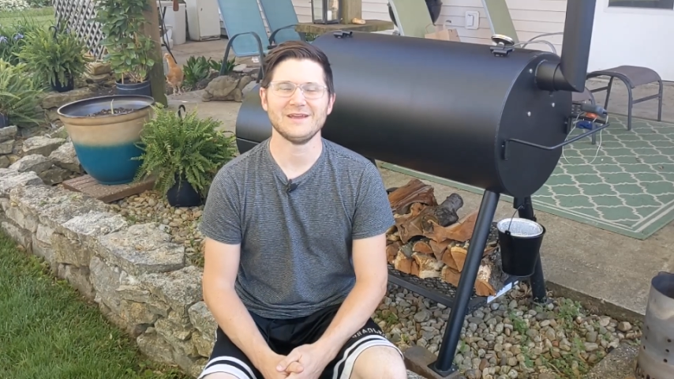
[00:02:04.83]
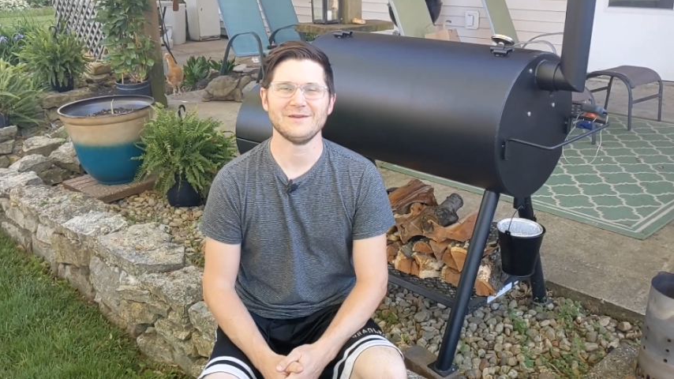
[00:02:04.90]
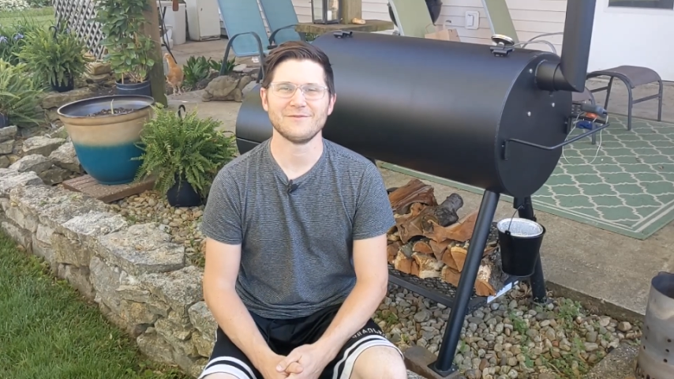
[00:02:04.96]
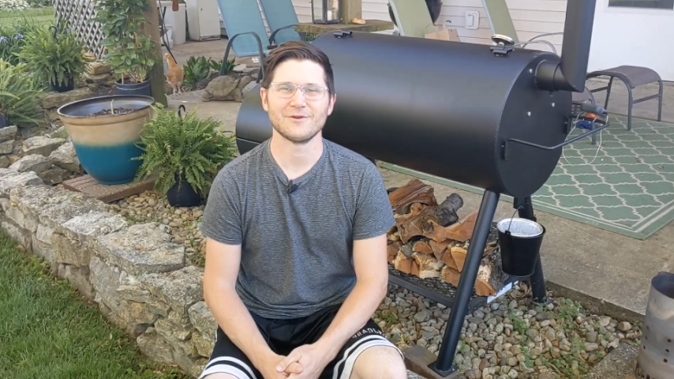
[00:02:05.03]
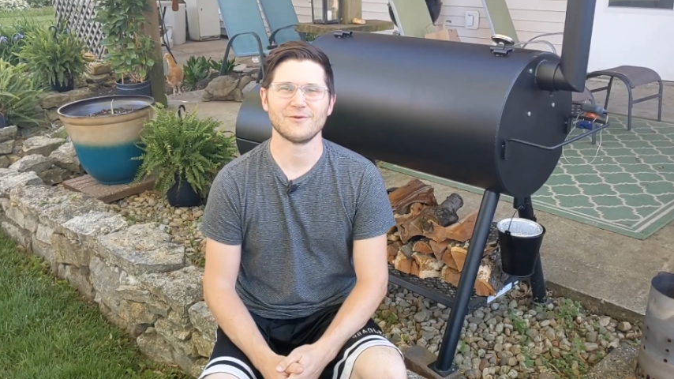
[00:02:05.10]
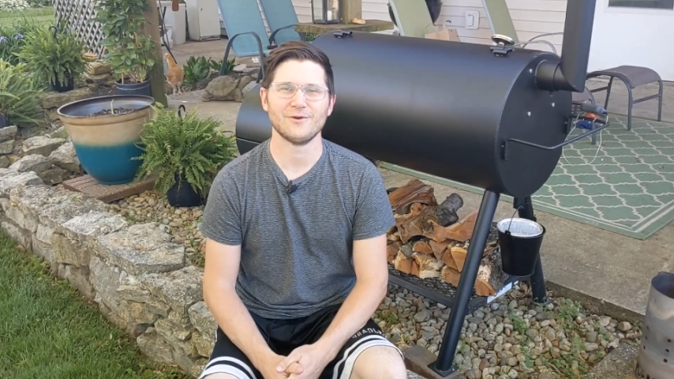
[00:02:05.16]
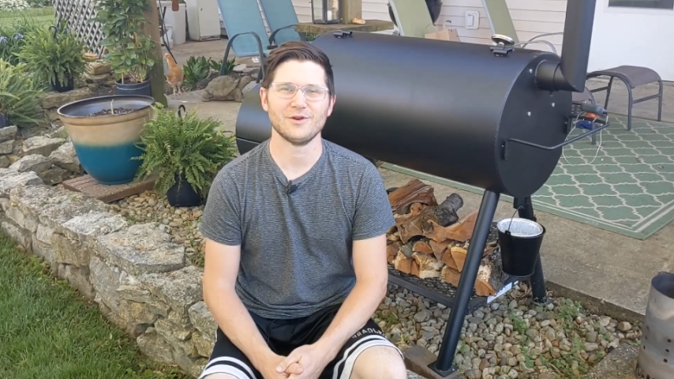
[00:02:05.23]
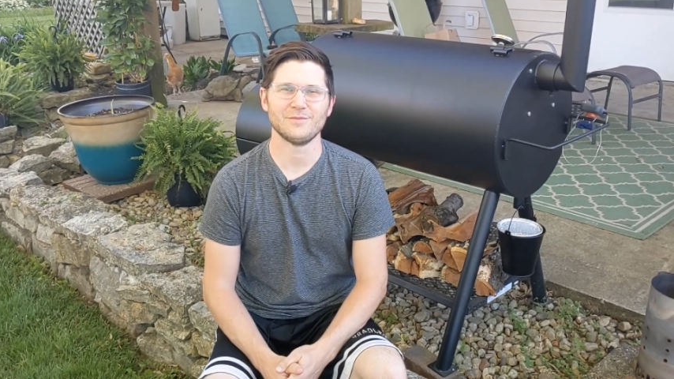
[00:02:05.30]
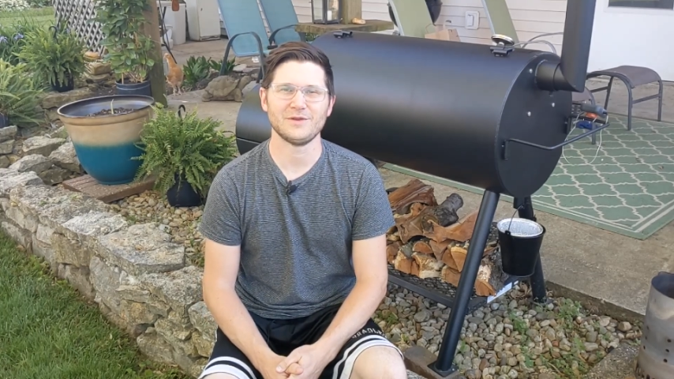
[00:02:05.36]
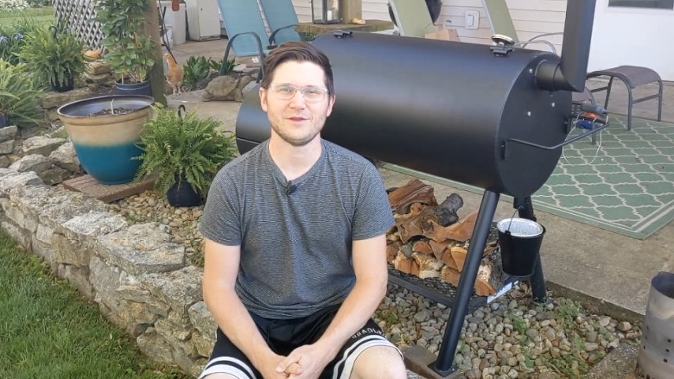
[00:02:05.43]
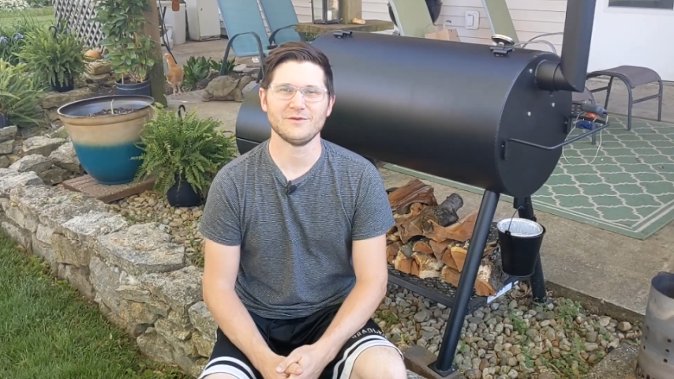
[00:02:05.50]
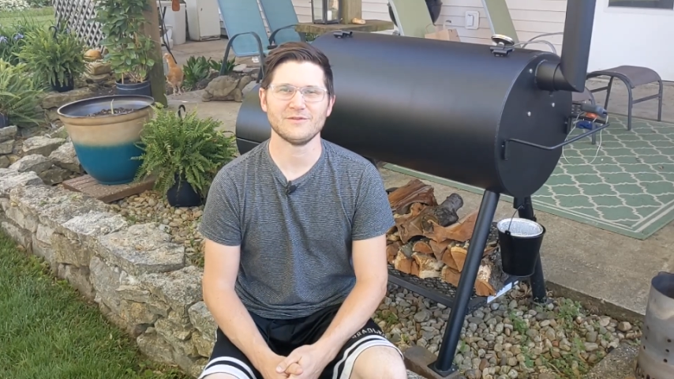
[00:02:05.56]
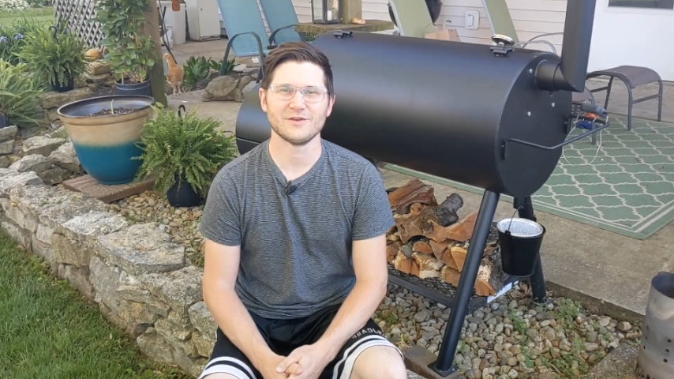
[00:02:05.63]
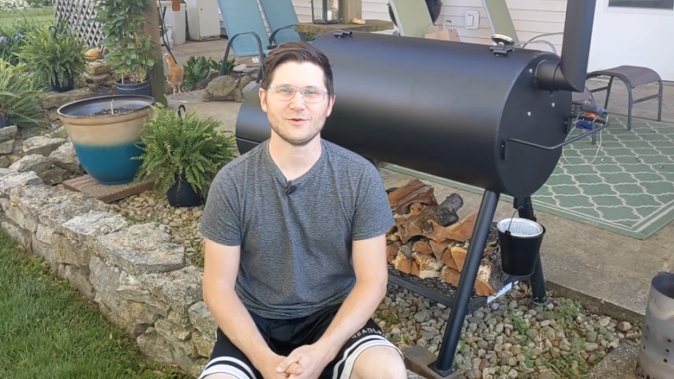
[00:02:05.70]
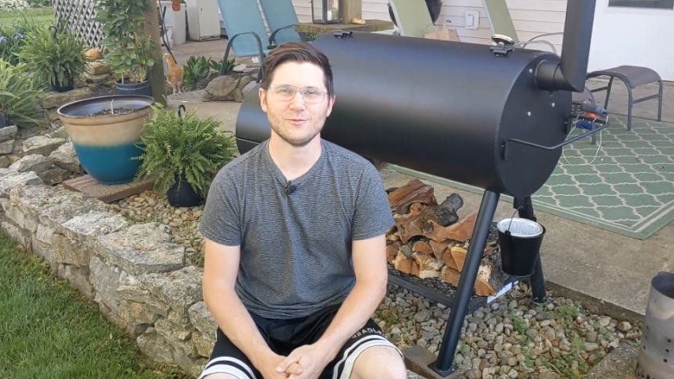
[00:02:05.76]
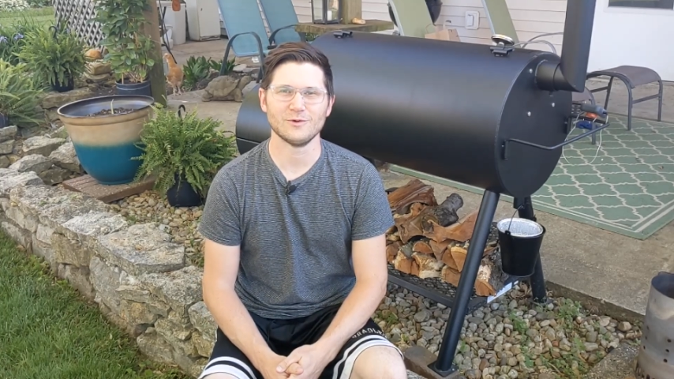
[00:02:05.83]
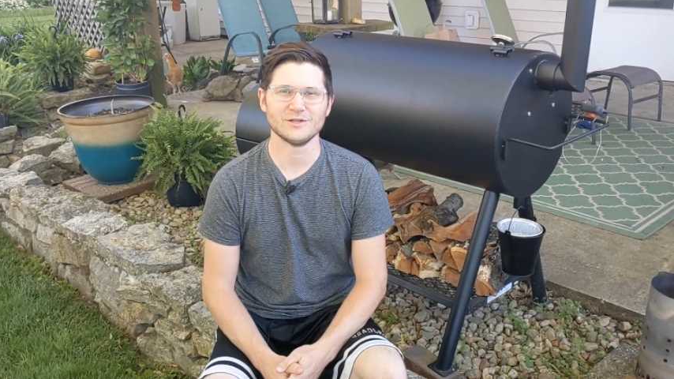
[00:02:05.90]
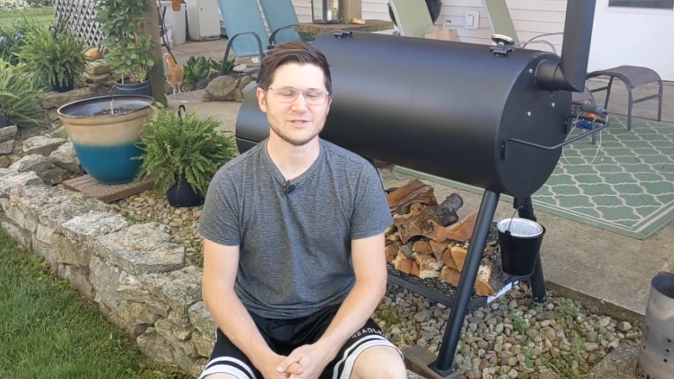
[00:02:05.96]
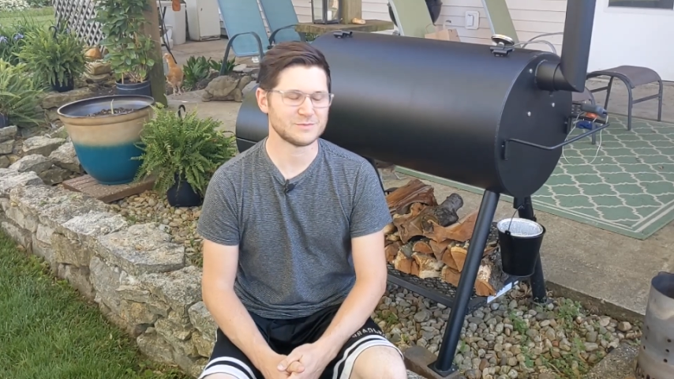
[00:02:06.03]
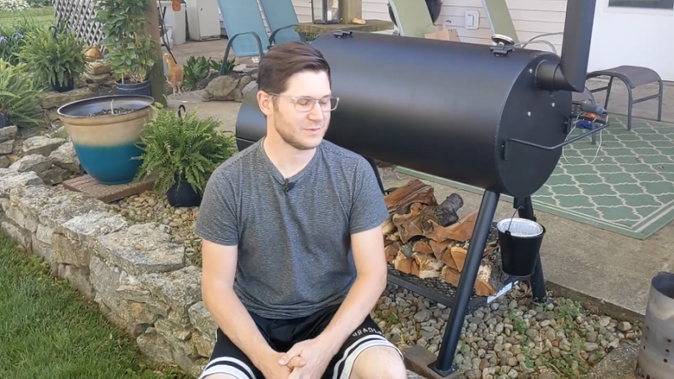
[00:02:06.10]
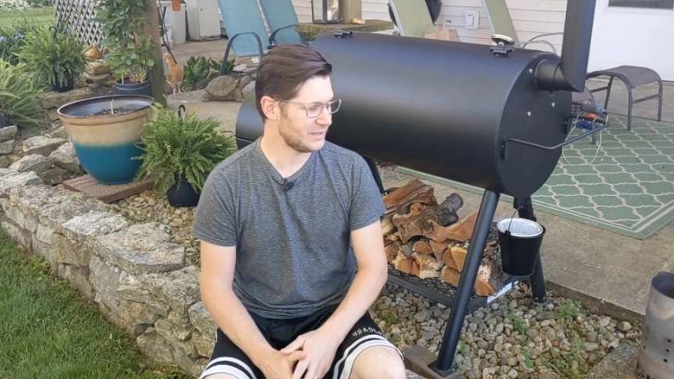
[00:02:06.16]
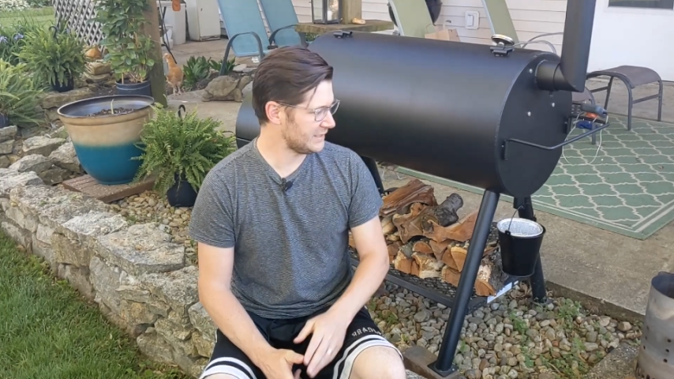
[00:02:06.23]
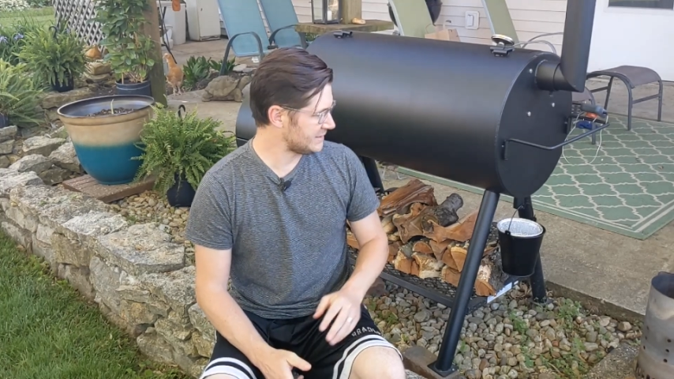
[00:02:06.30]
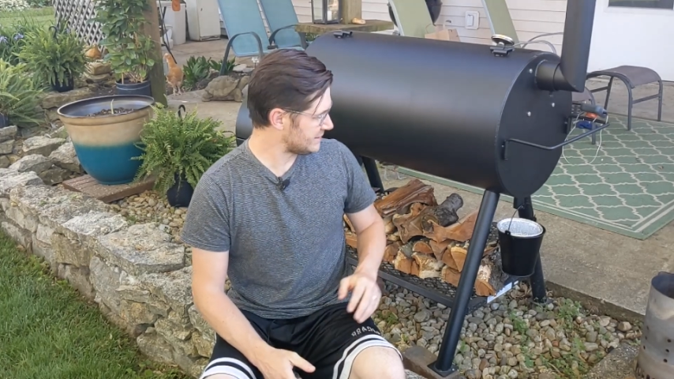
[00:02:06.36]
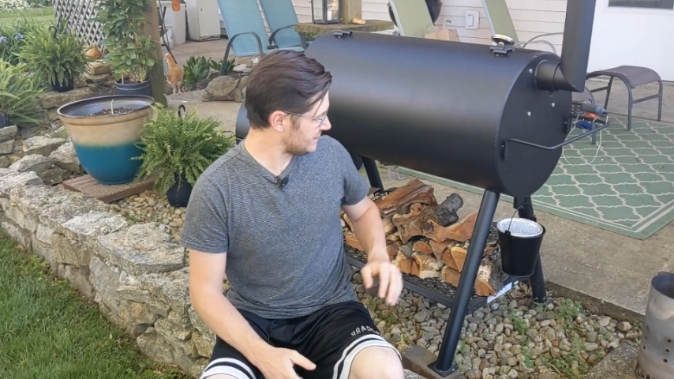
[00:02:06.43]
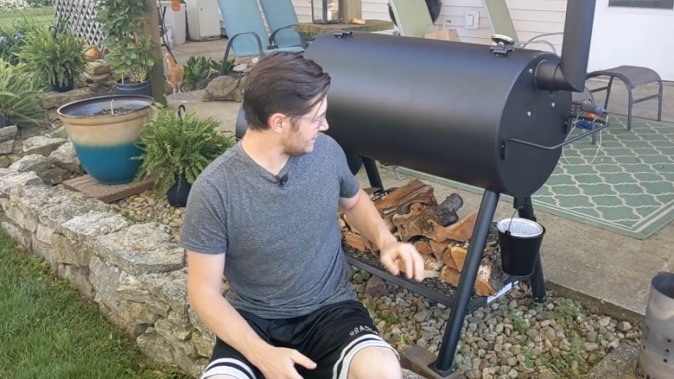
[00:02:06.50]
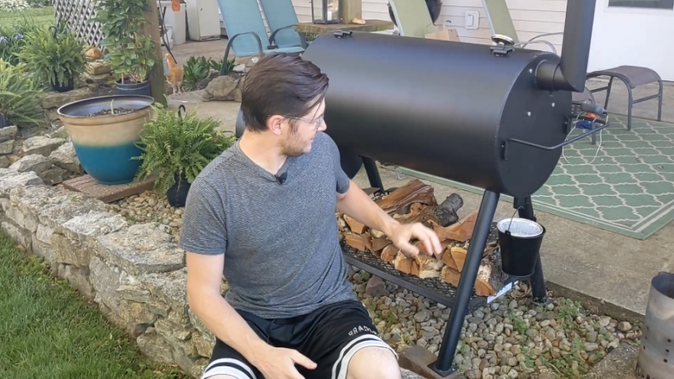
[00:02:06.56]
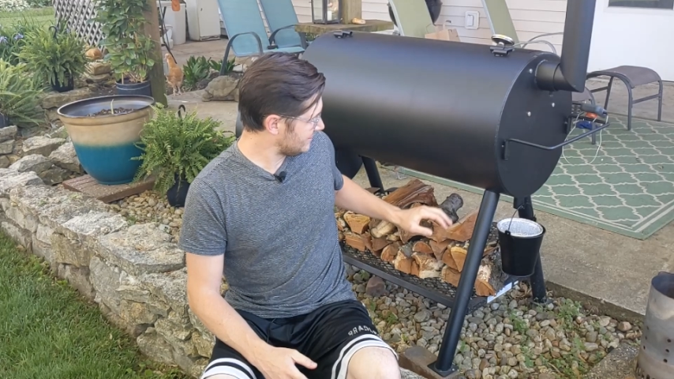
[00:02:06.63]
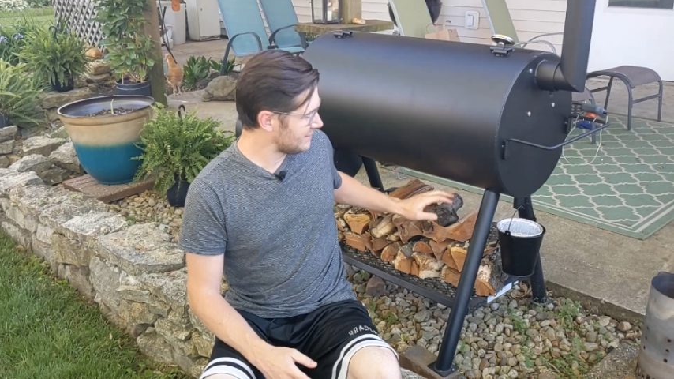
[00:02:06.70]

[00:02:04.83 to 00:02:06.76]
if you're going to be using wood splits